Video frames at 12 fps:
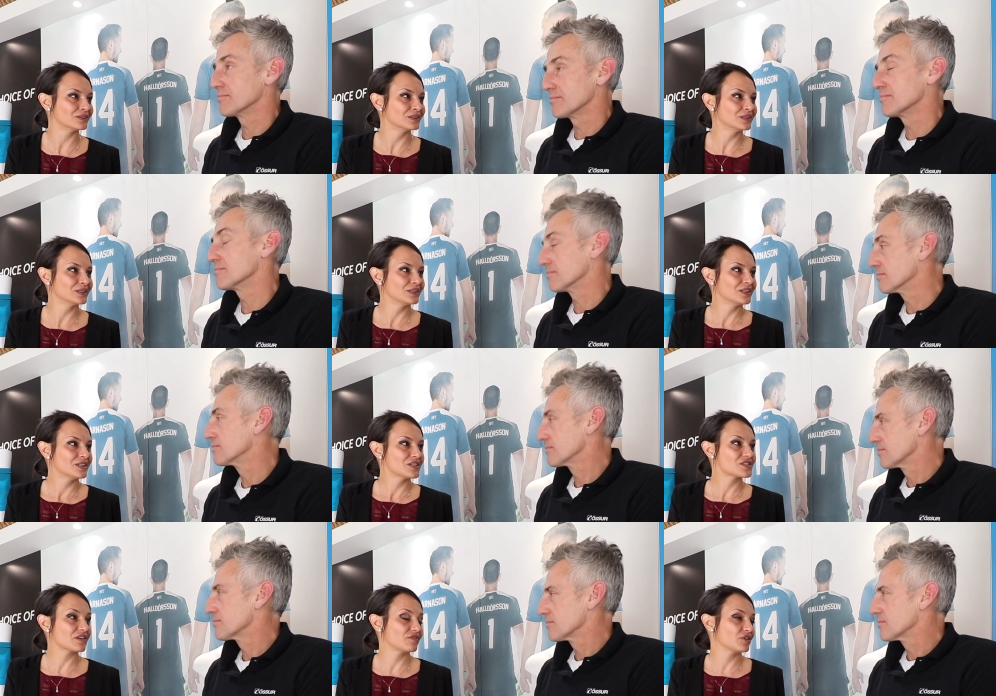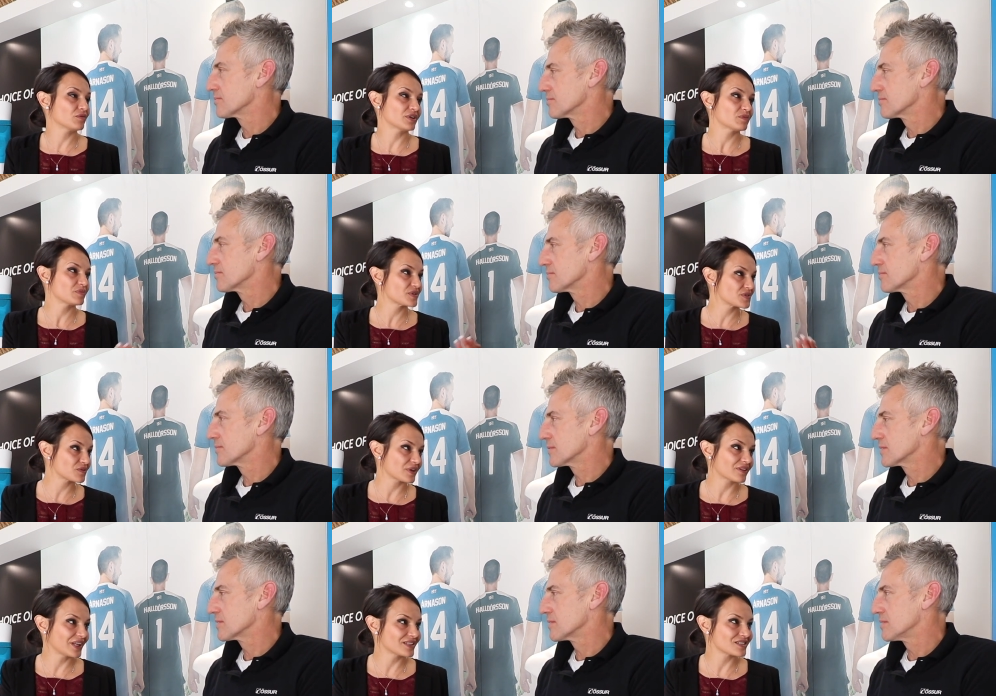Speaker 1: Mm, mm. So if you want to pursue
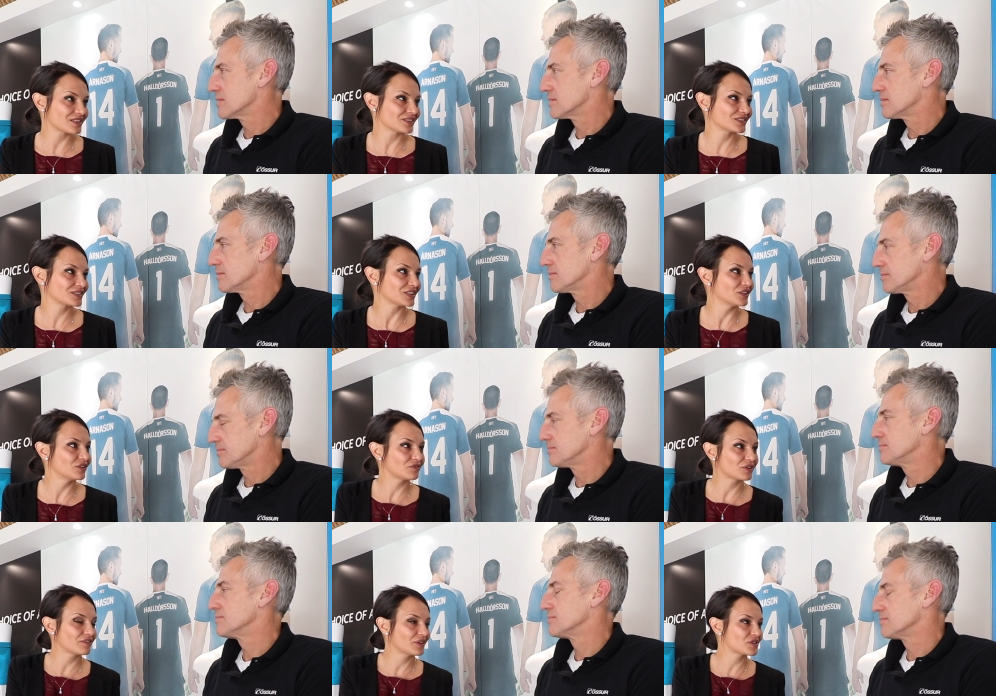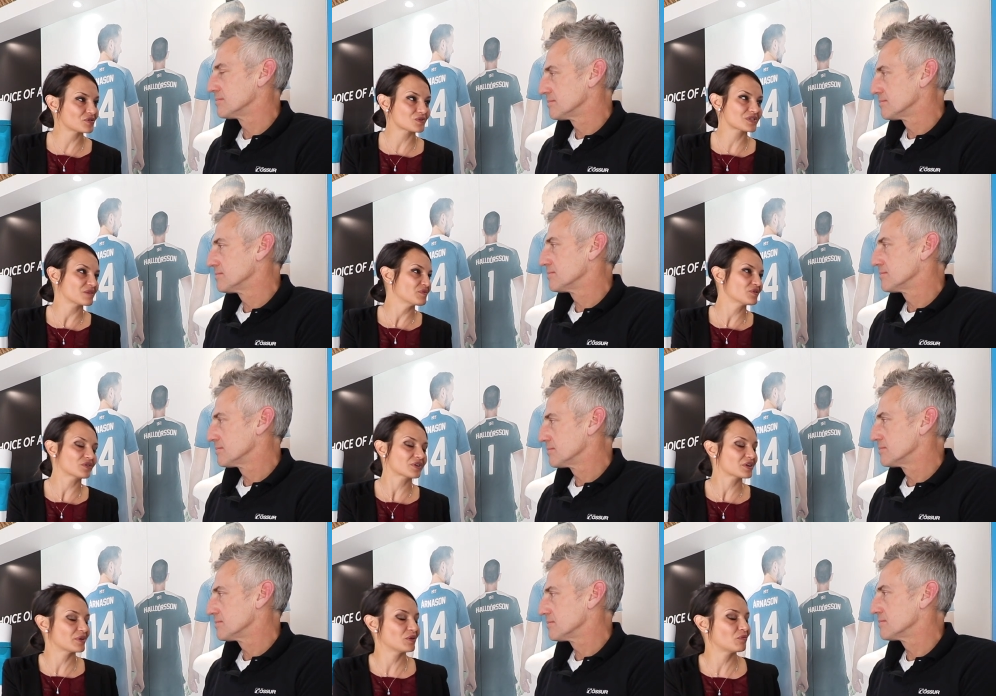athletics and you've got a very short stump, you're not
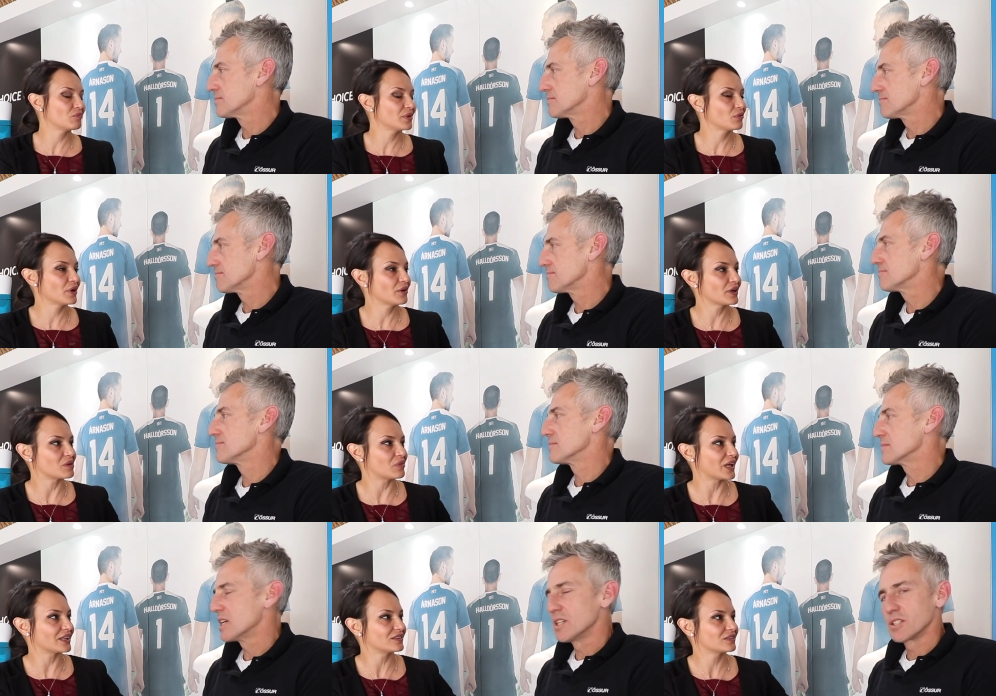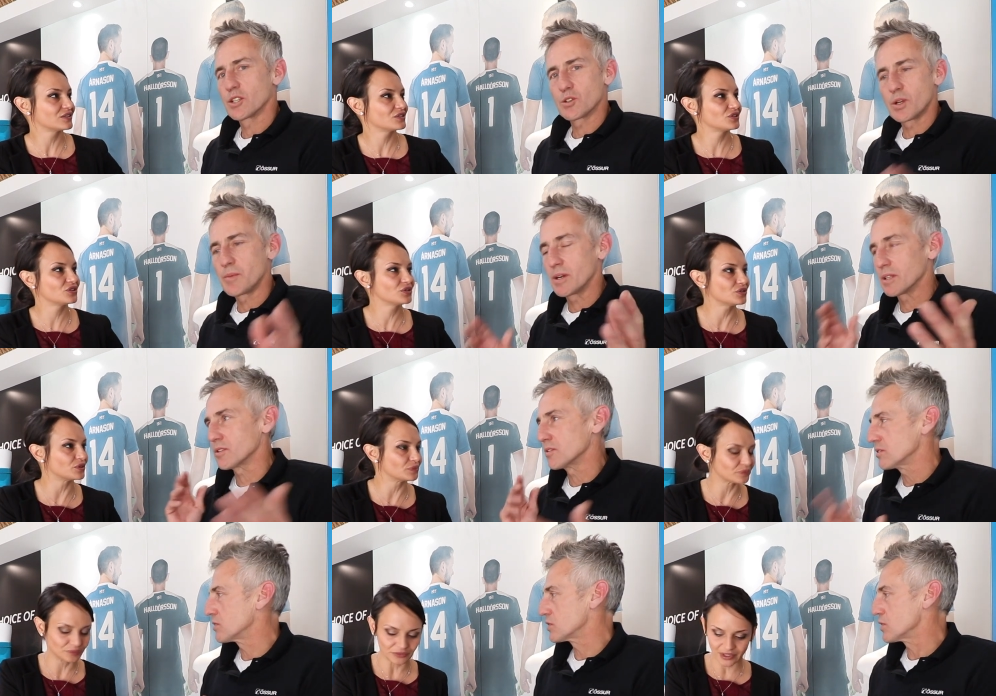going to be, be wearing a blade. So it's all about.
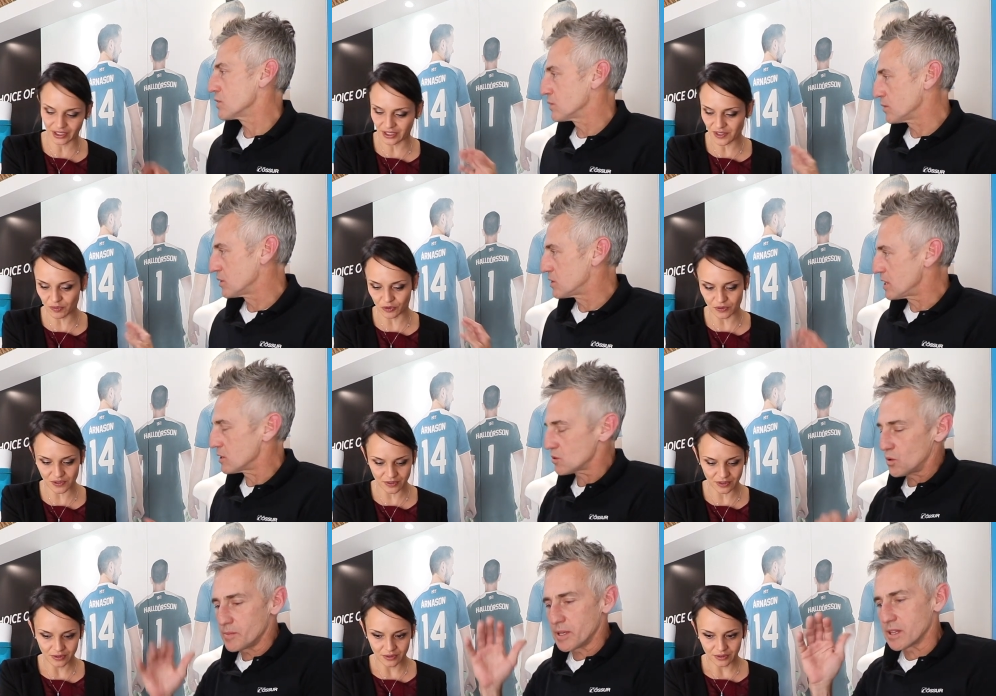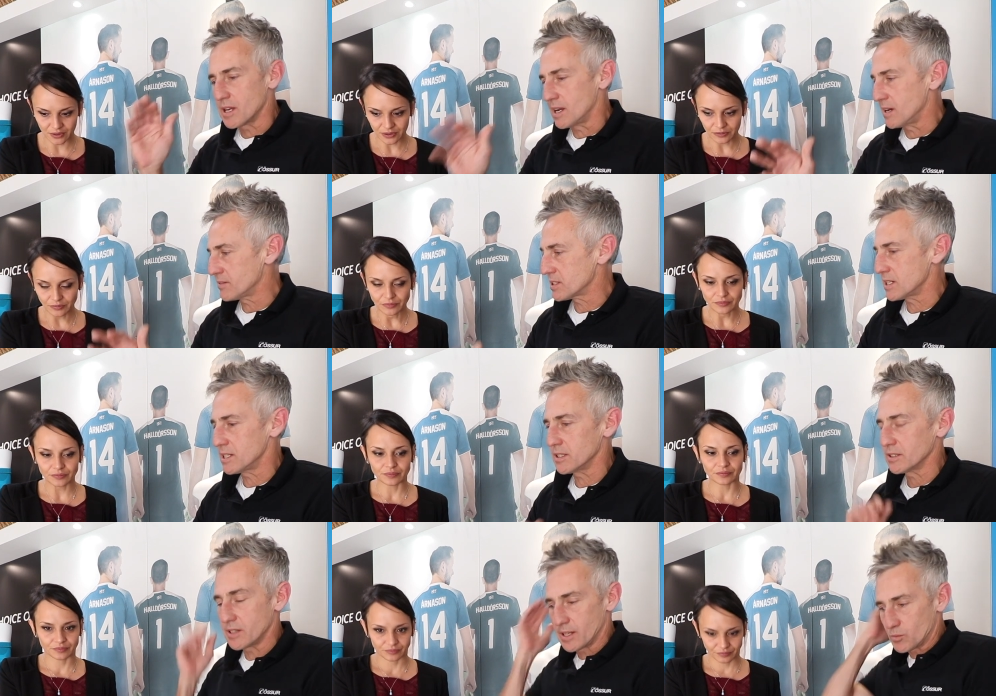
Speaker 2: so you, you said it's all about the lifestyle
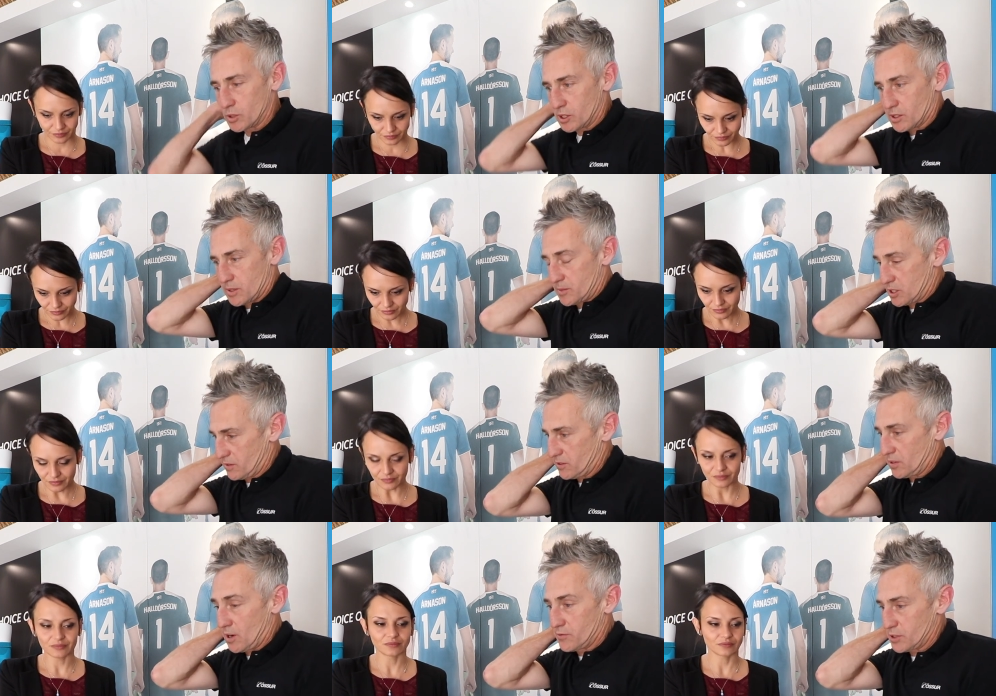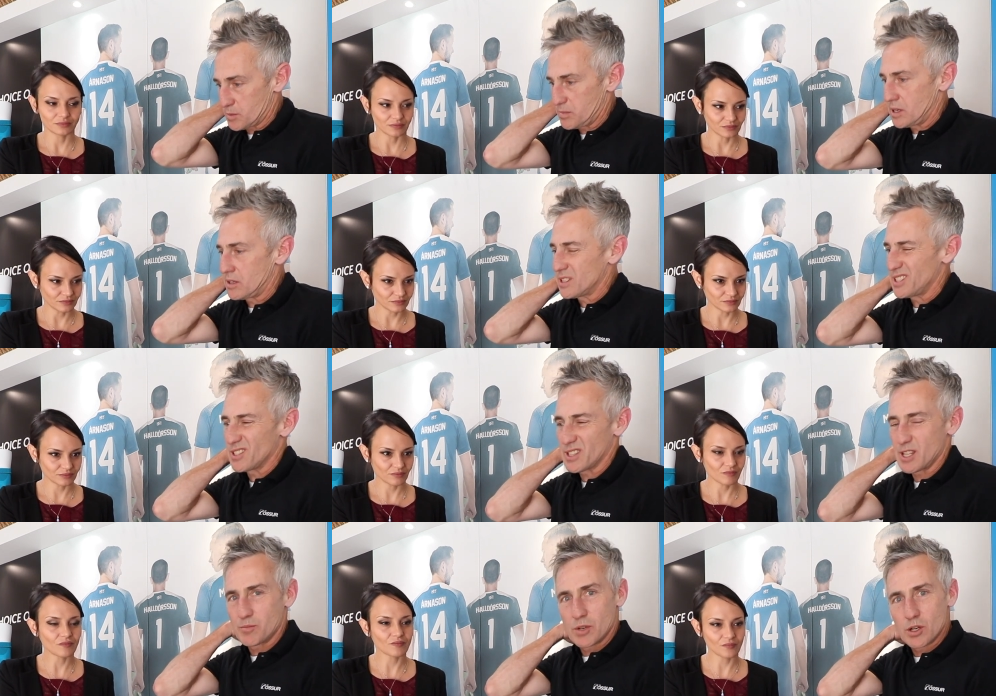that would determine. So if you're office bound, you're not
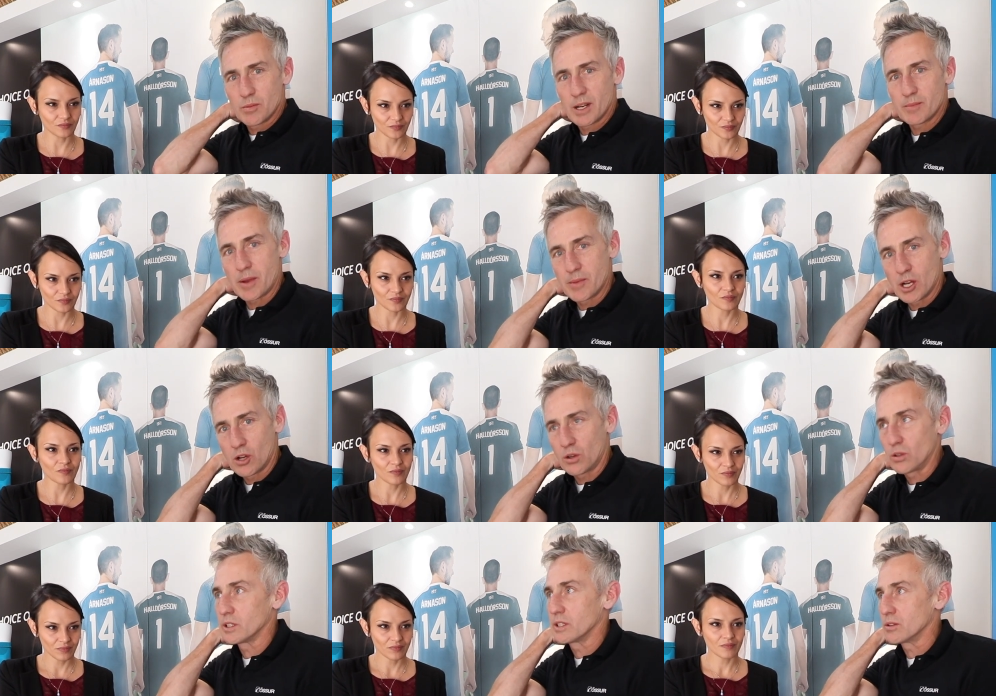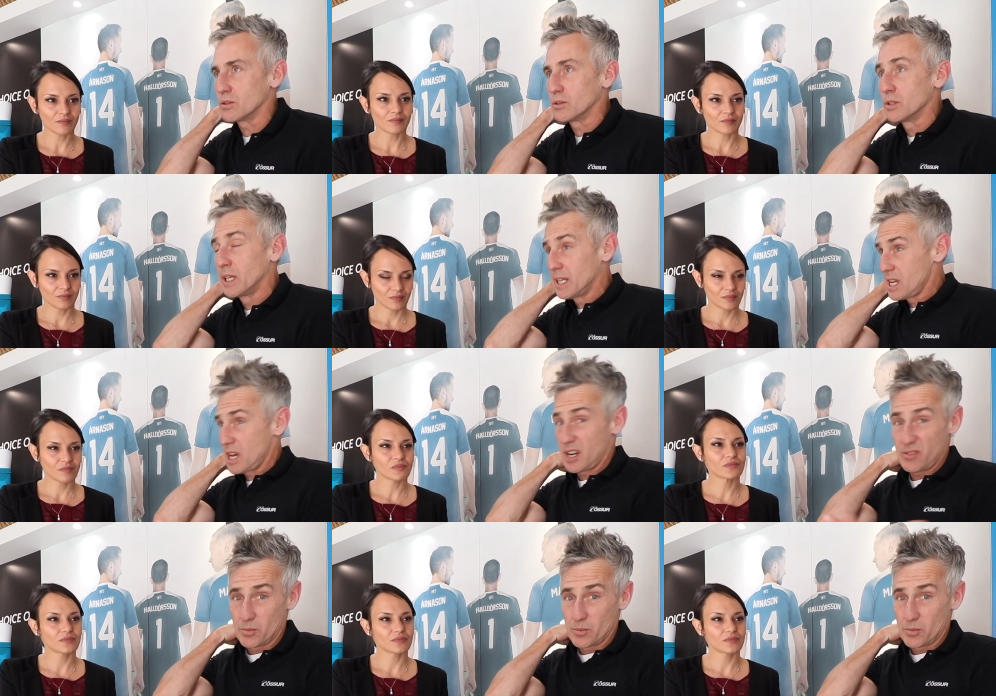that mobile, maybe older, or and if